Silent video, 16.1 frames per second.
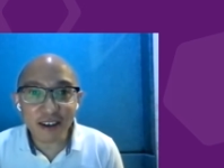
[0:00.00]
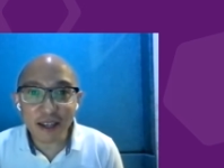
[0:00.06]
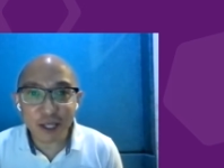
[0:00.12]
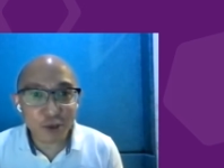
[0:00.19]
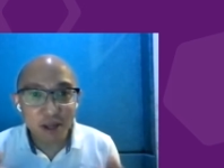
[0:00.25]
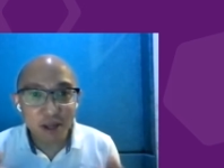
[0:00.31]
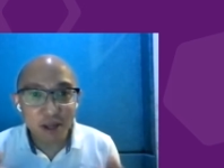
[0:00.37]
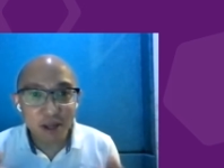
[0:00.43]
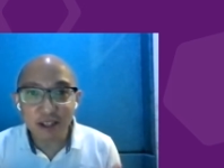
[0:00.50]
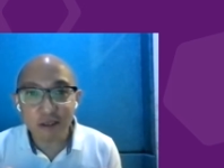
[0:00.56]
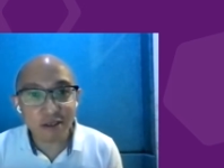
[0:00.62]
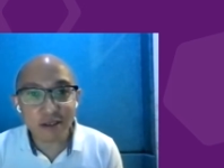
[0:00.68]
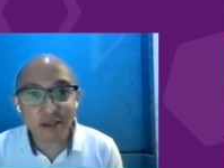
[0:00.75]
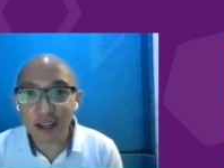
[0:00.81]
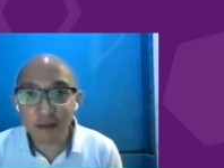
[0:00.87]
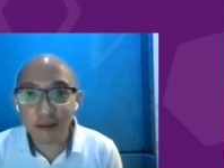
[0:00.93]
As you mentioned,
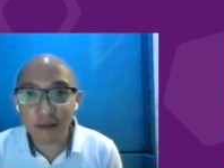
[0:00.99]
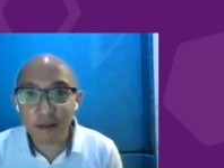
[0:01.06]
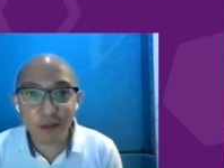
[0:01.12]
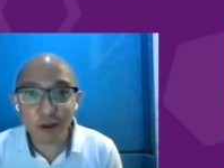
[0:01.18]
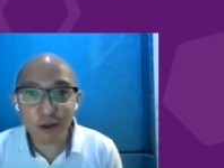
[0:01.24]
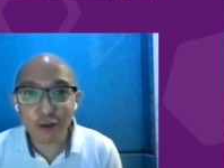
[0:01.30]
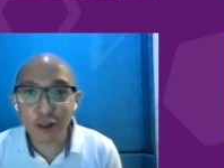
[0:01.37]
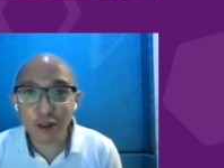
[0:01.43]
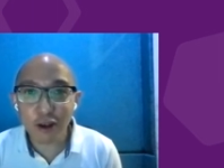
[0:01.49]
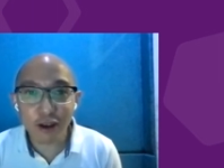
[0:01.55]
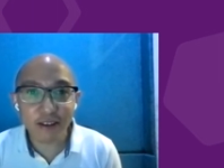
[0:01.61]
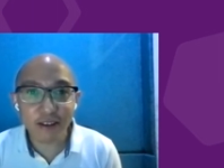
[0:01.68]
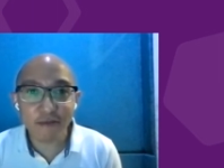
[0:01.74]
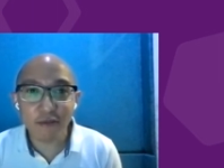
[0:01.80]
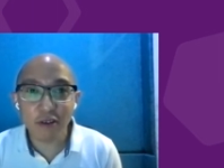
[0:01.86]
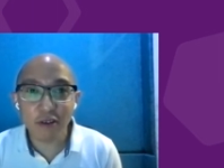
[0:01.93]
the sign up flow, the
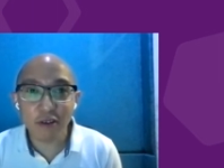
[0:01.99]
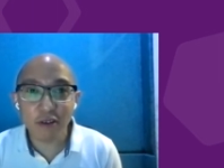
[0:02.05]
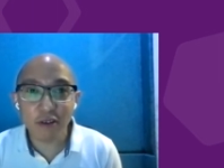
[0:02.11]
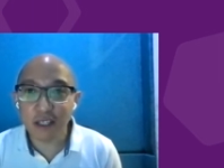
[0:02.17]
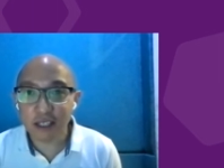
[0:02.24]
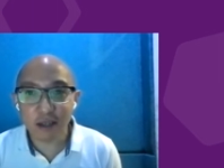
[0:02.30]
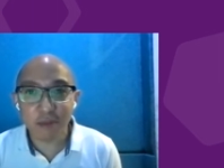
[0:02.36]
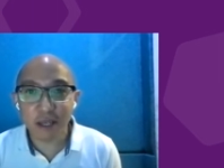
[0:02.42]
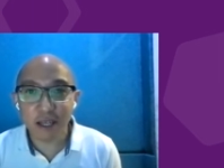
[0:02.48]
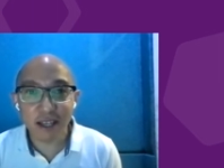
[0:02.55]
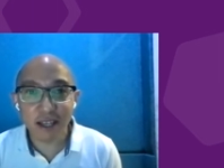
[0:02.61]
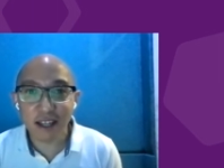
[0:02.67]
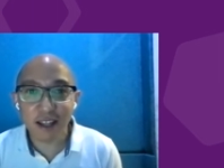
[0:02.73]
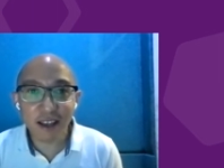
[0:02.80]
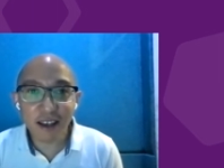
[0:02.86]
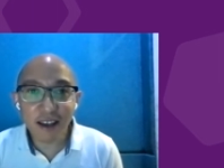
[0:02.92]
login flow. This is something
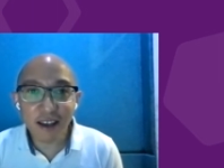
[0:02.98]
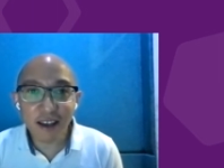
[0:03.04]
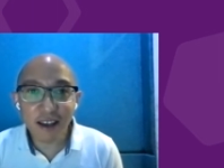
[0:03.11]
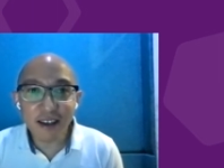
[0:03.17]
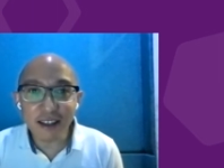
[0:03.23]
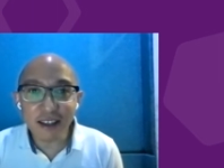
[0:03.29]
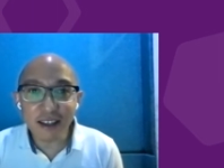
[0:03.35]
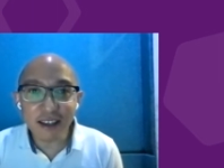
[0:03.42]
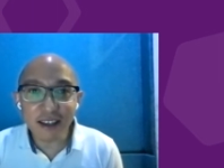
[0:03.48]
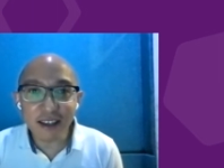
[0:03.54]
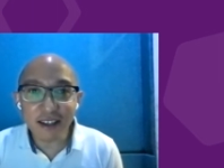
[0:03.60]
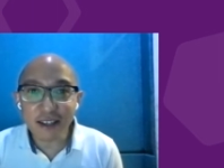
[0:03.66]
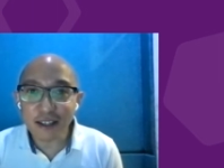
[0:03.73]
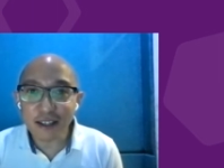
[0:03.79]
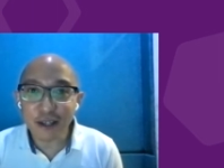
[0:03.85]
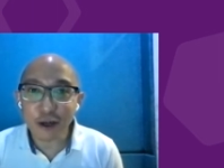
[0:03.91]
that
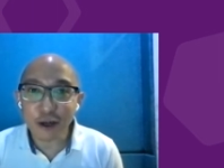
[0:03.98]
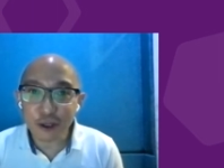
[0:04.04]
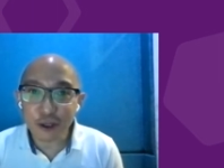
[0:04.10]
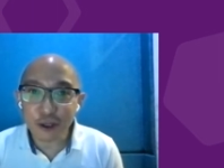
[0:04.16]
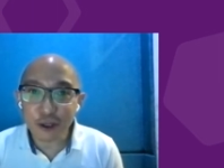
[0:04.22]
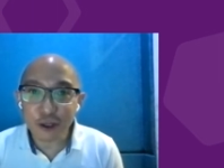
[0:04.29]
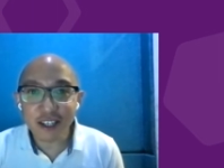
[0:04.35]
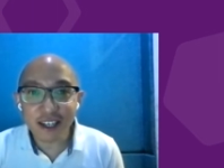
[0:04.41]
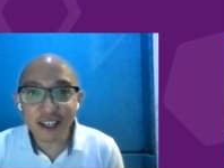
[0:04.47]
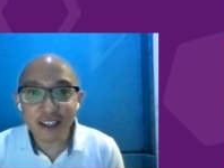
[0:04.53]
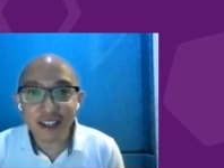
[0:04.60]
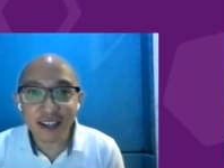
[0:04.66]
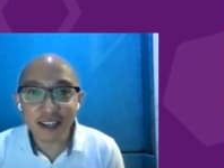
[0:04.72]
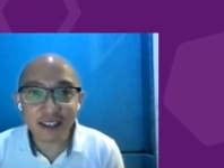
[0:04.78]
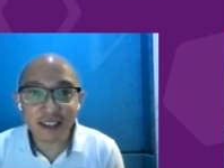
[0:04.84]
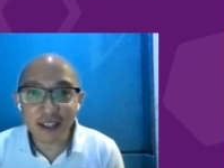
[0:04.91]
is continuously
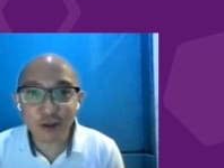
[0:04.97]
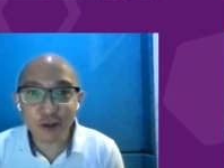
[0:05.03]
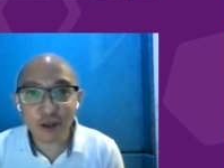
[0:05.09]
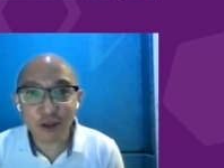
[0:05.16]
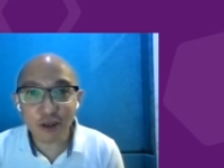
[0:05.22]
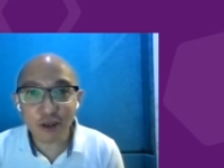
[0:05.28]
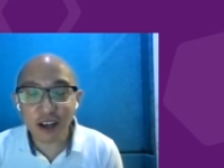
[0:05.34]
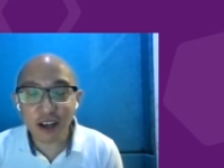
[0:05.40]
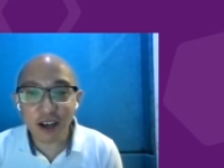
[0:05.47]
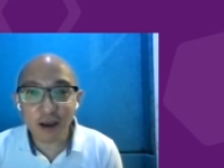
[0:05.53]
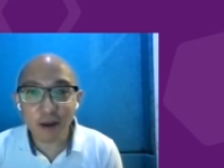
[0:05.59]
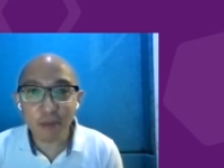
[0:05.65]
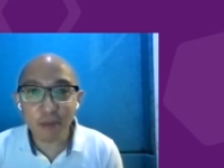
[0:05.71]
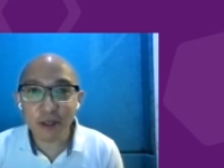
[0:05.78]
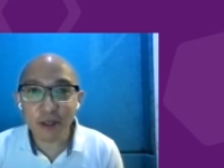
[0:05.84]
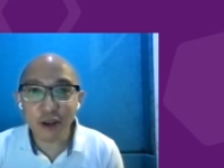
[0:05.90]
tested during
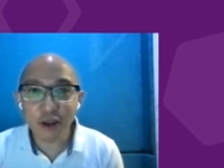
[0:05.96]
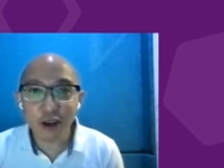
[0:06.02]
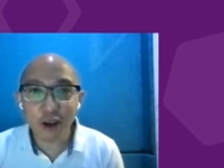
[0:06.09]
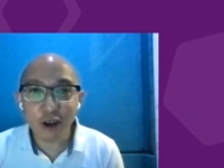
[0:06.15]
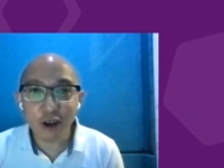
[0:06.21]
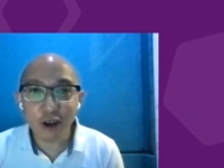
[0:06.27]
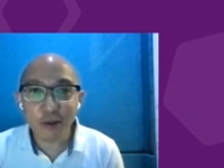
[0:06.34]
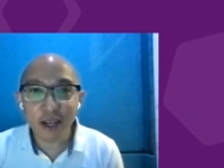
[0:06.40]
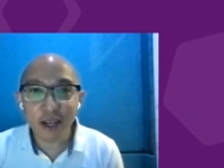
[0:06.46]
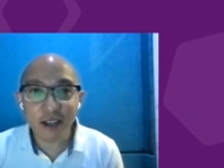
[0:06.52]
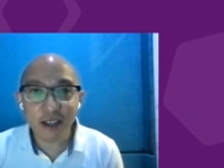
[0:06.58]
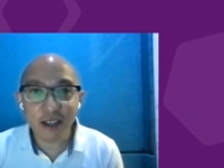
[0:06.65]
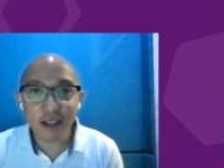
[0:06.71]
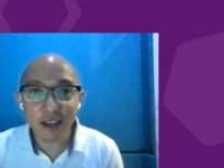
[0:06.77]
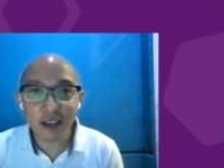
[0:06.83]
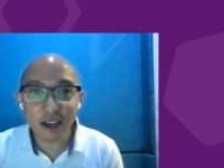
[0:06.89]
build
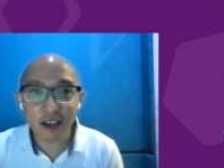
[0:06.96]
automated